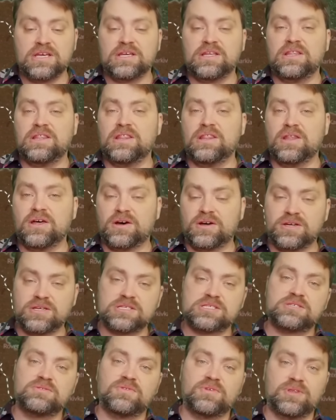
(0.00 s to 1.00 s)

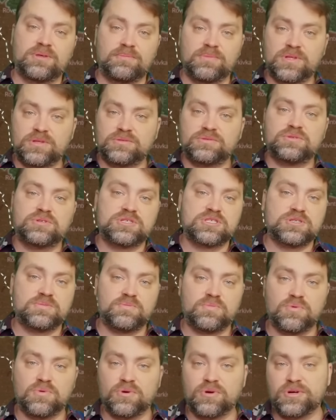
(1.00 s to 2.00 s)
lies with the military
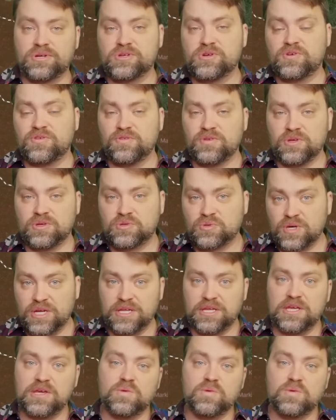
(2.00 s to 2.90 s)
support of Ukraine.